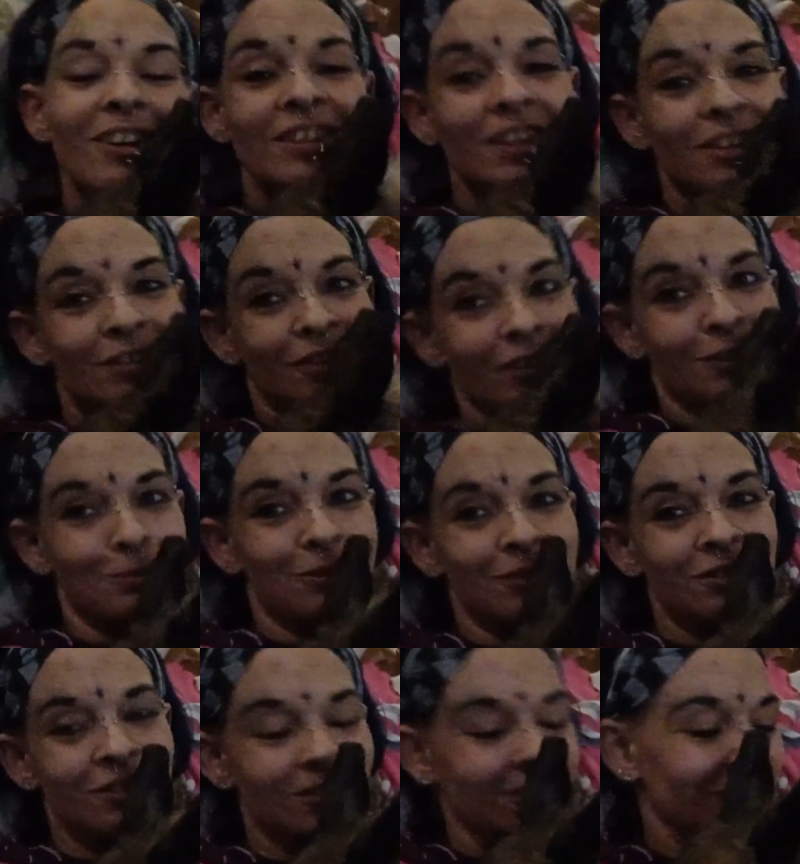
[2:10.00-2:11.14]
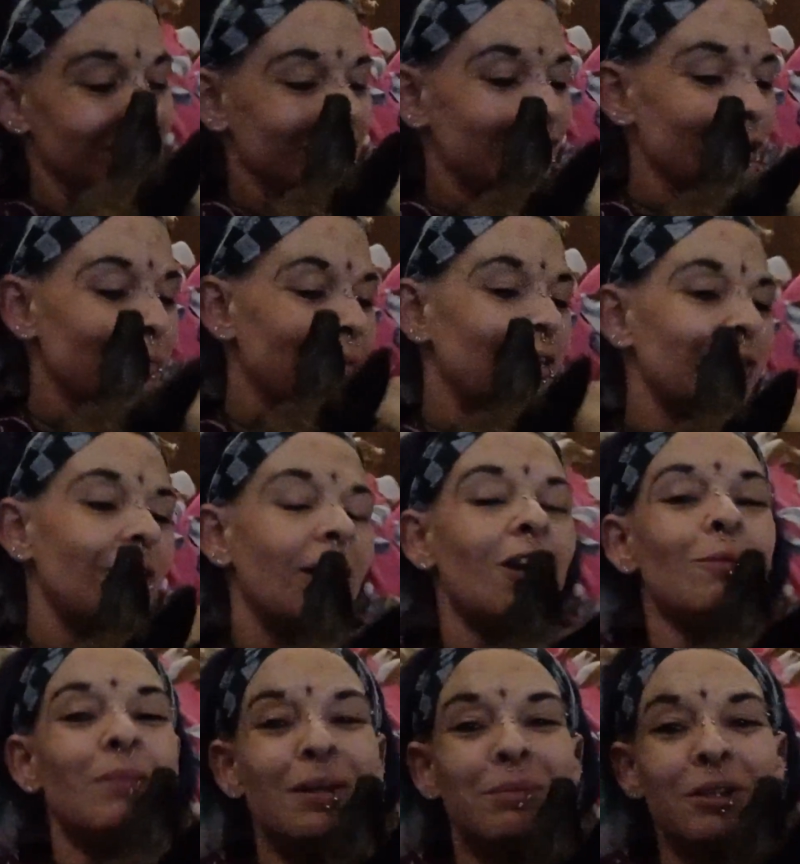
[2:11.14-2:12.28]
all the other animals. She's been
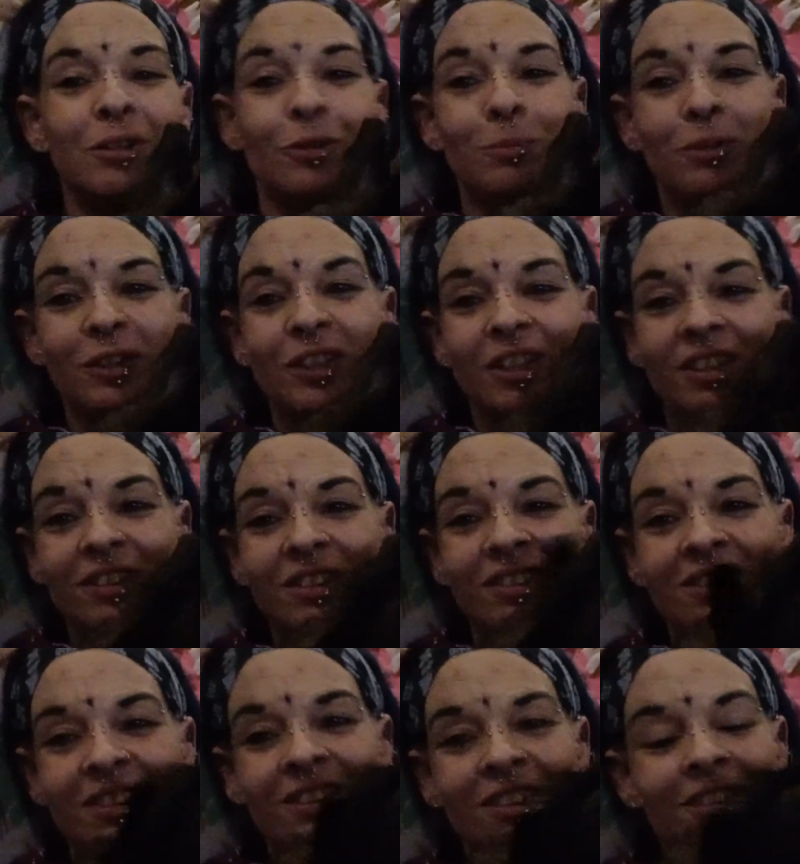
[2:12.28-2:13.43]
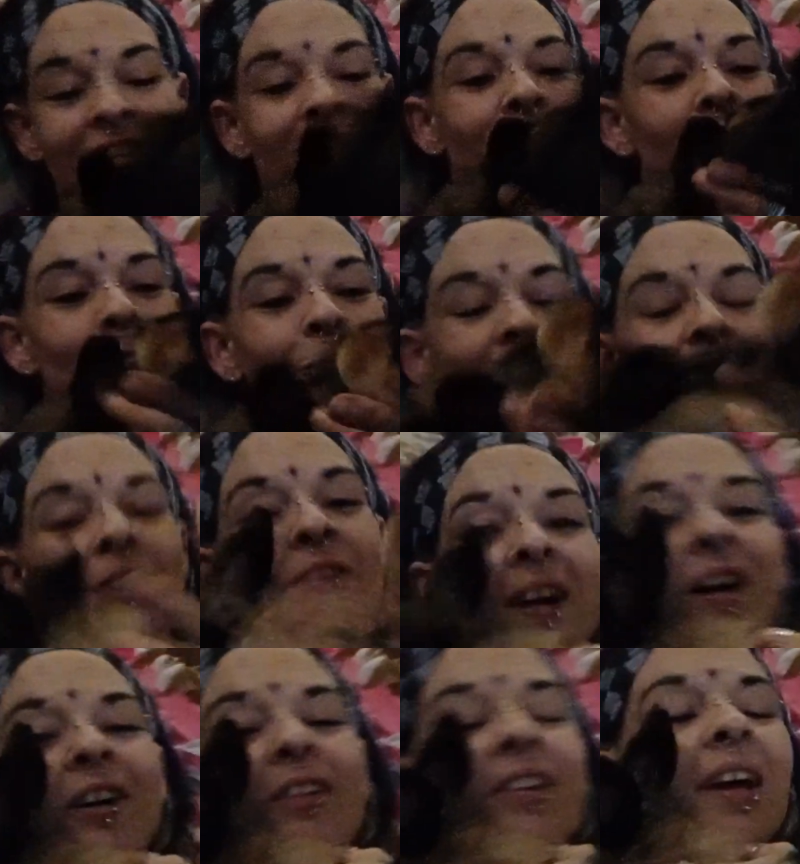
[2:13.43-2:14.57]
around baby newborn kittens. She's been
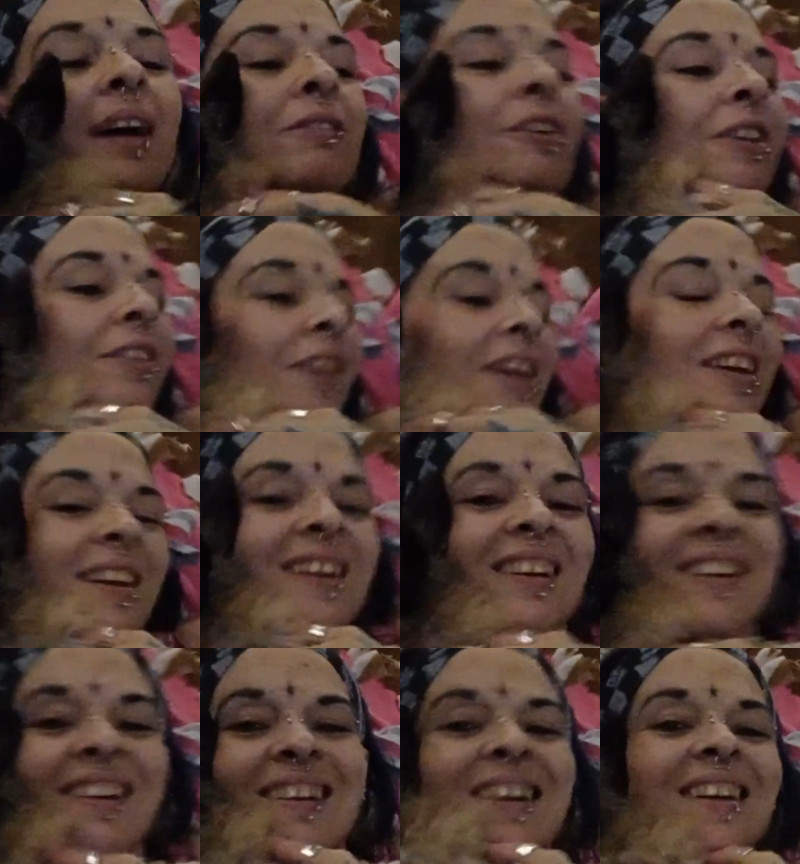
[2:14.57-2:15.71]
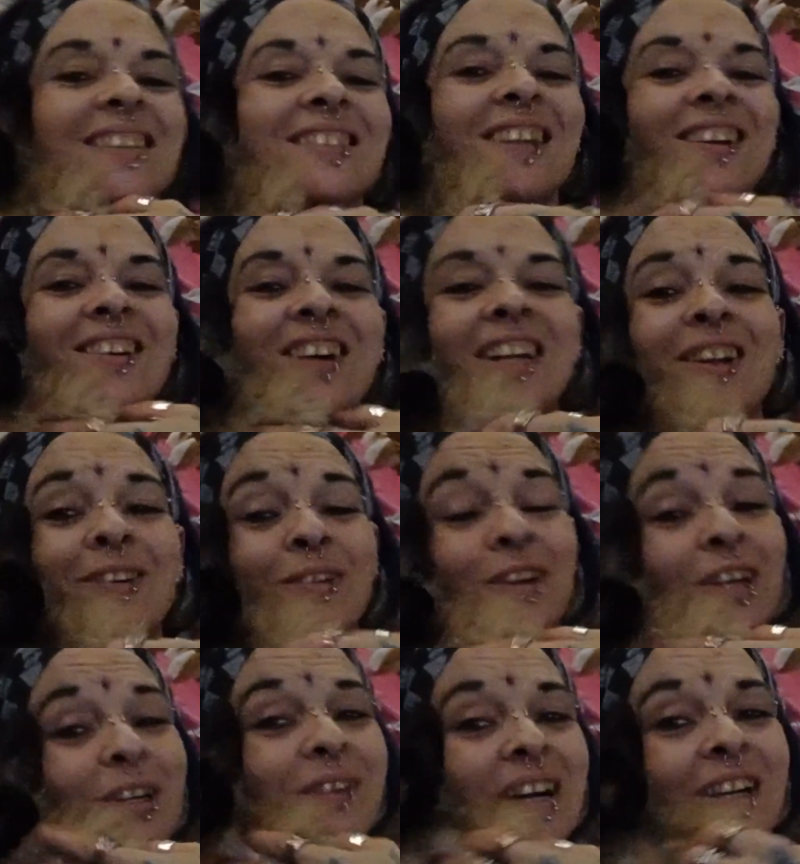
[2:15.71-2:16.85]
around everything. So I don't
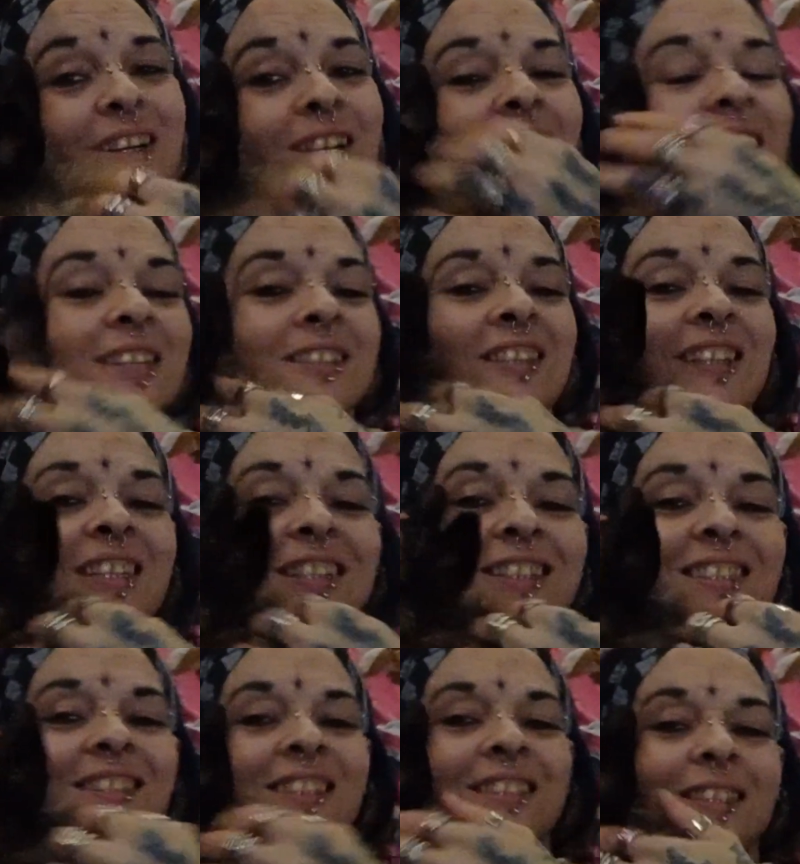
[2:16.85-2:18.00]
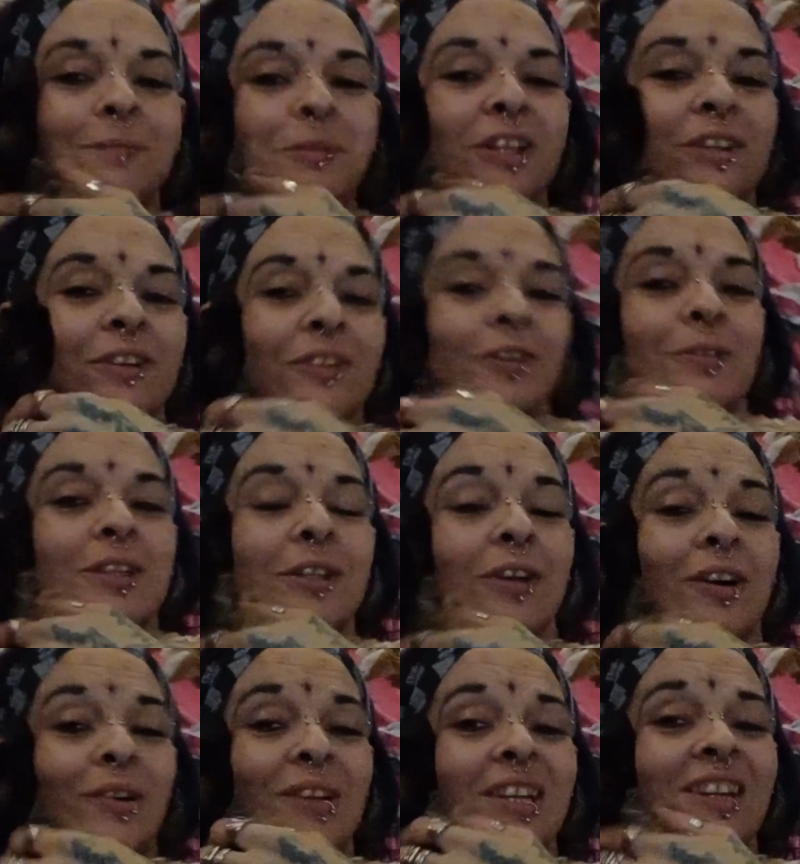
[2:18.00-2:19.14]
worry about her. I guess he is because he probably don't know what a
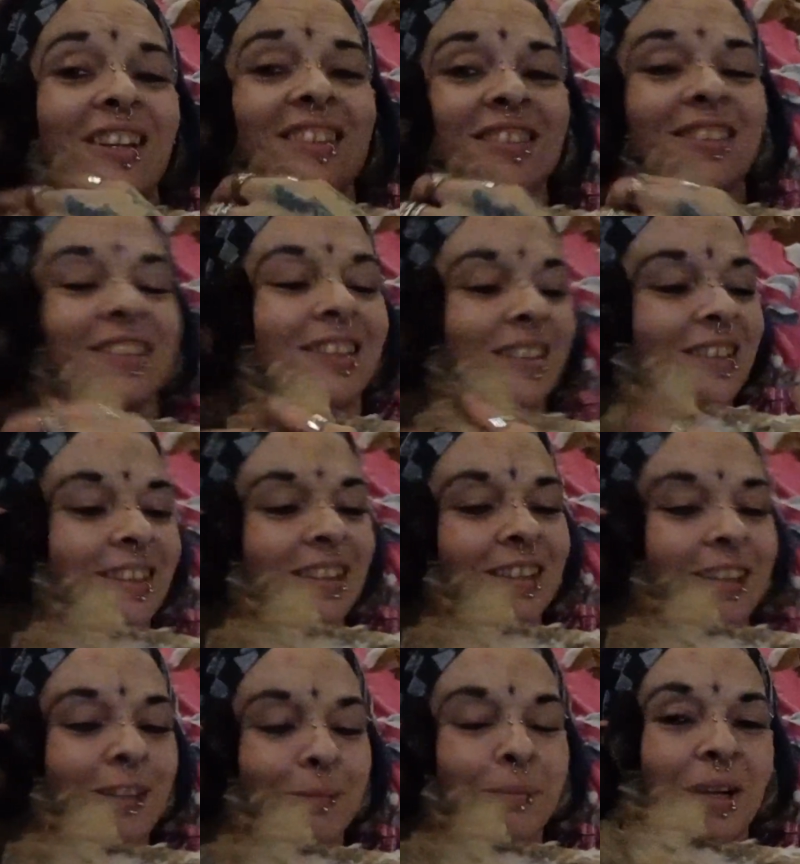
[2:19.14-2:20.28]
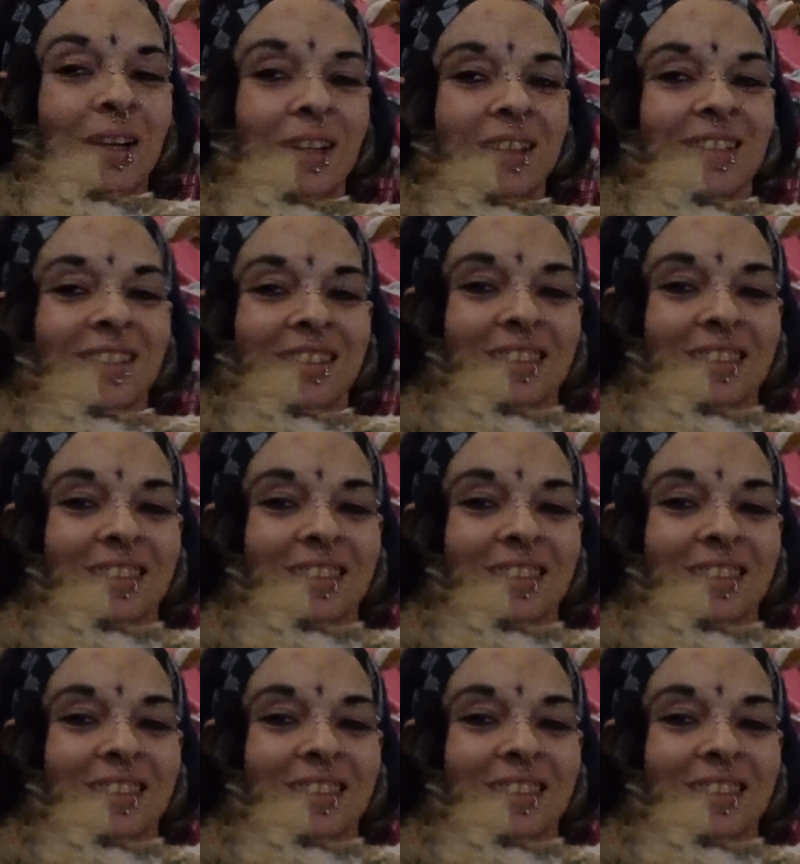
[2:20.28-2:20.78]
dog is but